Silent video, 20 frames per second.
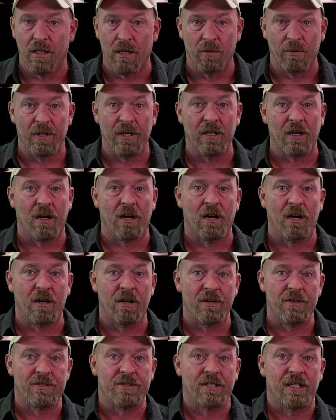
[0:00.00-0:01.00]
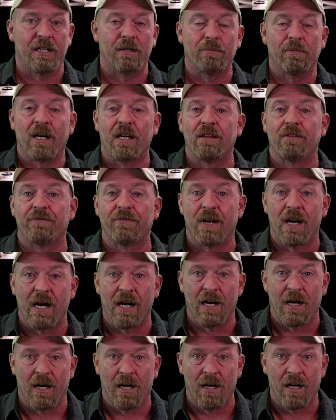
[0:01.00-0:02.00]
we are, sitting by the
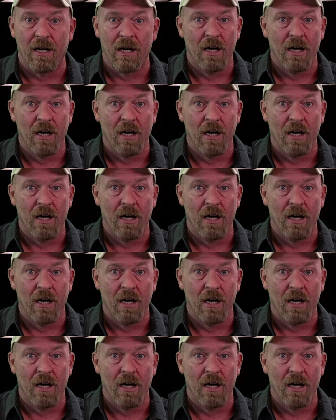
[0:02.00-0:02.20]
fire,